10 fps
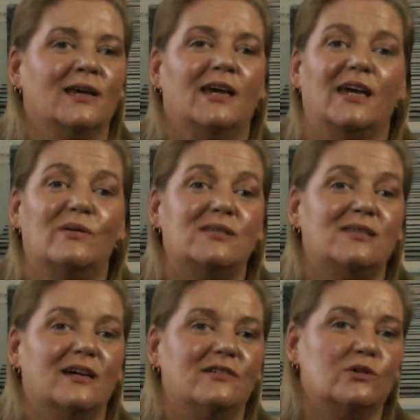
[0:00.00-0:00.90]
He was
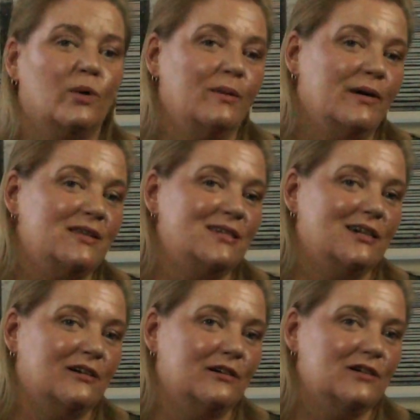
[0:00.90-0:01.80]
there to wipe my
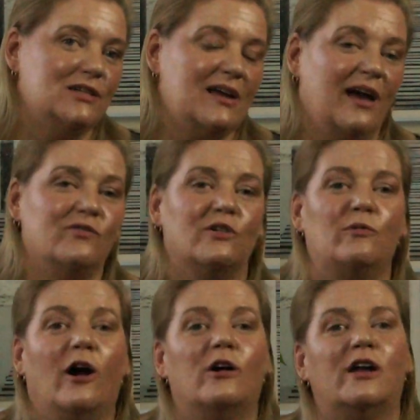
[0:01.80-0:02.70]
tears after
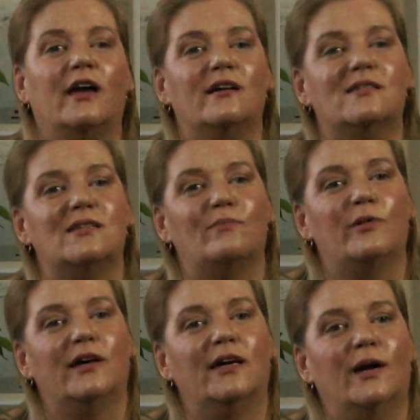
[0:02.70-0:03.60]
heartaches of
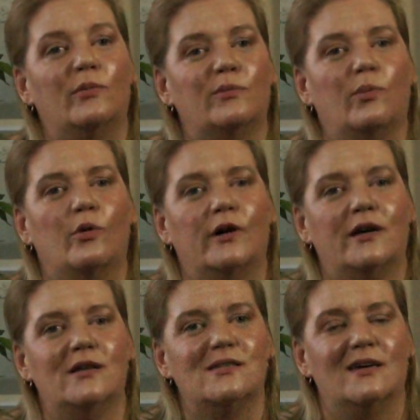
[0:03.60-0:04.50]
breaking up with
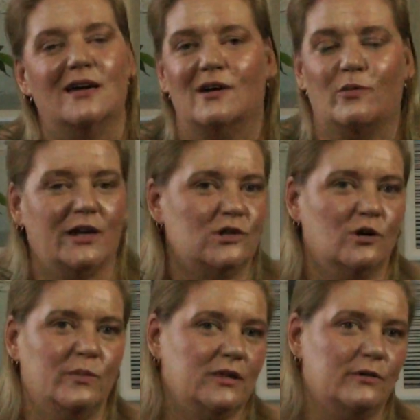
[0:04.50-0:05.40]
boys when he
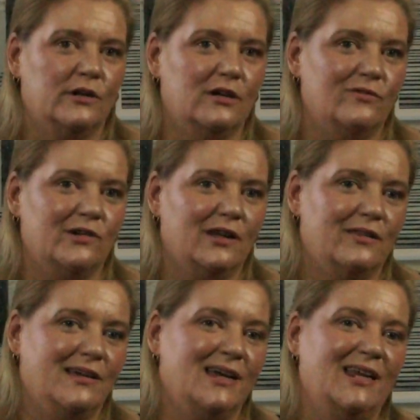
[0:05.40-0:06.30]
told me they were good for
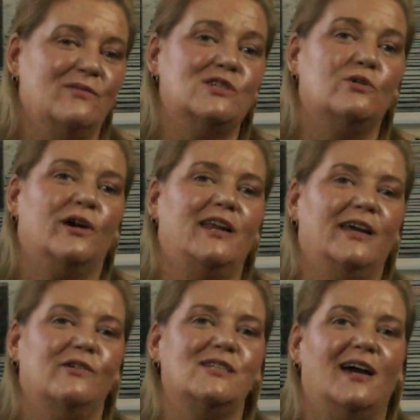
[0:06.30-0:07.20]
nothing. And he was great.
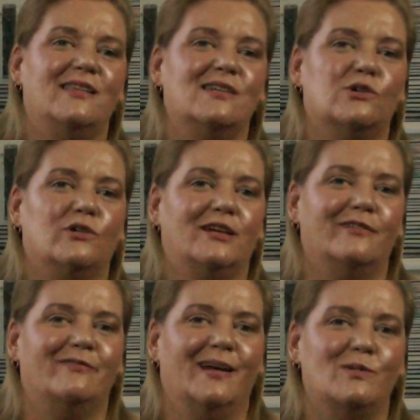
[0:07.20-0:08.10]
He always had these
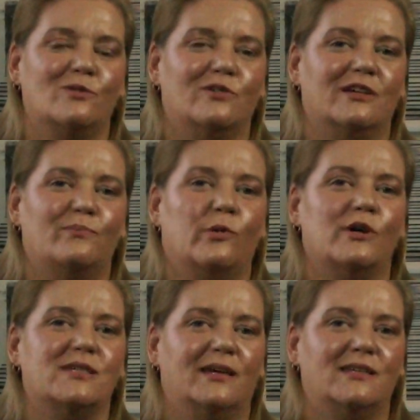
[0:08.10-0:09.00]
creative names for the
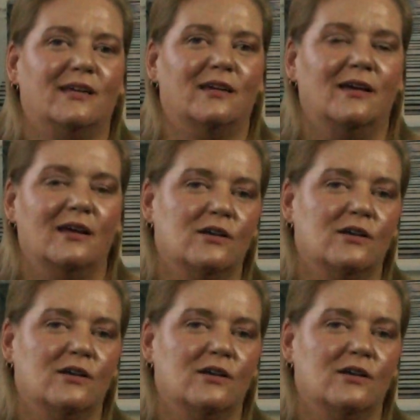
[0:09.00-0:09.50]
boys I dated.